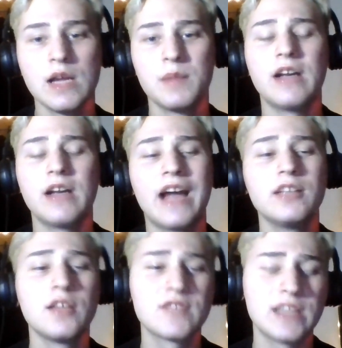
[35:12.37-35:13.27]
But I
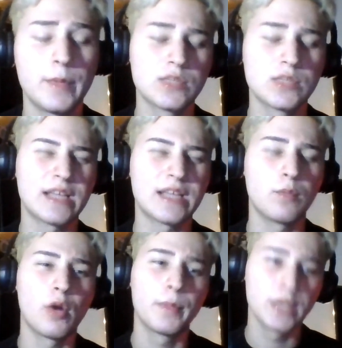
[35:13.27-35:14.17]
loved it there because it was like
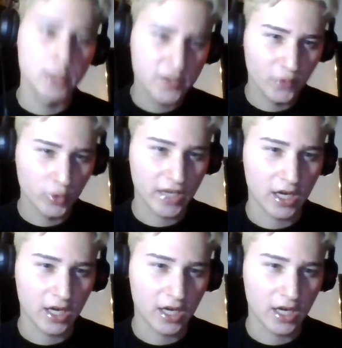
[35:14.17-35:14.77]
more peaceful there.